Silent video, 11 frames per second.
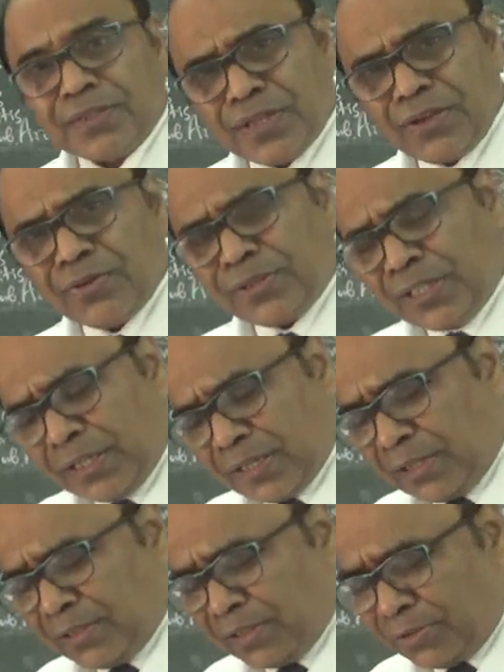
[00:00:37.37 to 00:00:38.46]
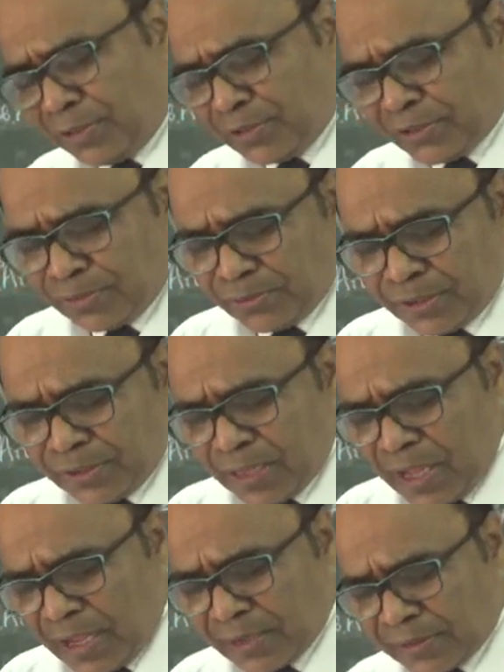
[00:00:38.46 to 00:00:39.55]
Now in continuation with
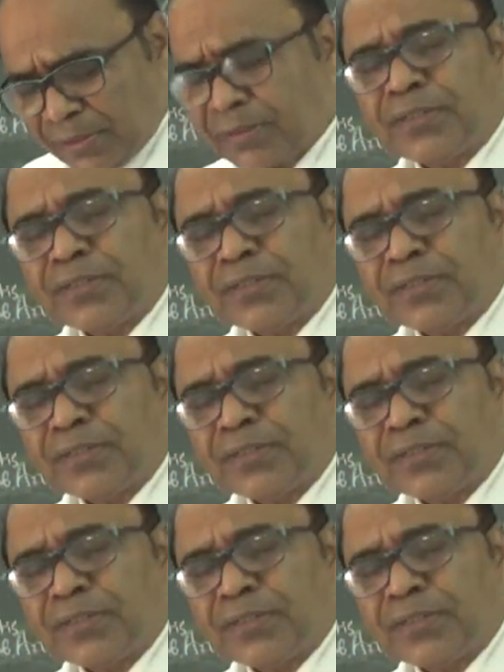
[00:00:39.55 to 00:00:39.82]
that,